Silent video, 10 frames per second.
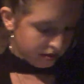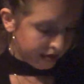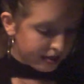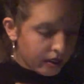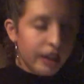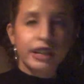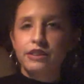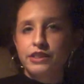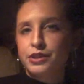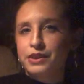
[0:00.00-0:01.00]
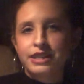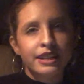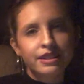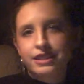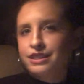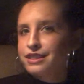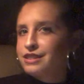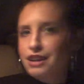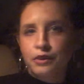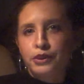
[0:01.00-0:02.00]
If they're not giving you attention,
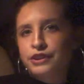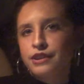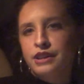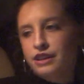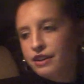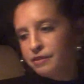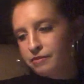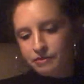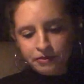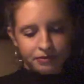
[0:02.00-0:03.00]
it's not worth your time.